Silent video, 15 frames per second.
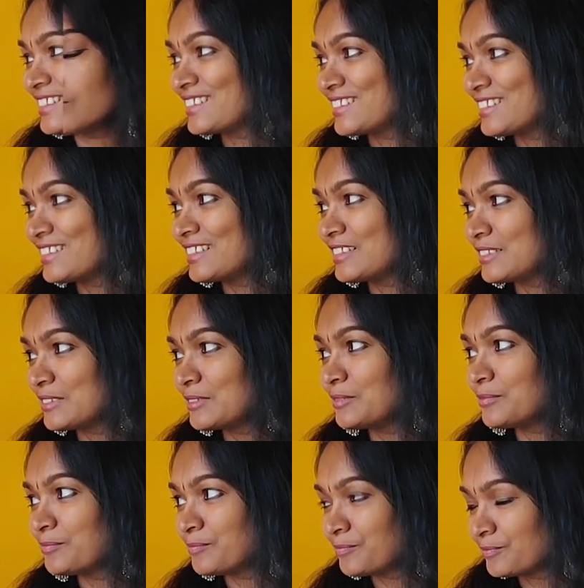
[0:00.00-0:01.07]

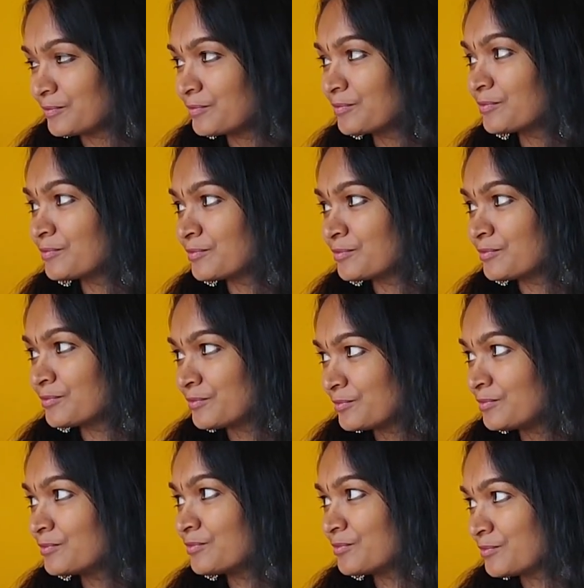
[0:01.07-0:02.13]

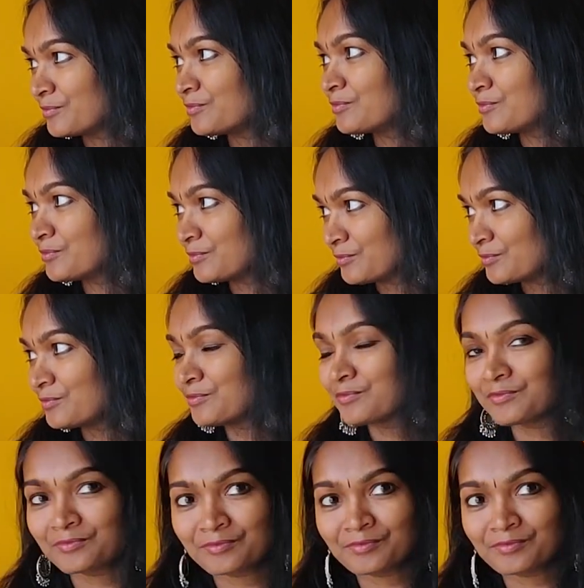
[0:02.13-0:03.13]
No words are spoken by the person on screen.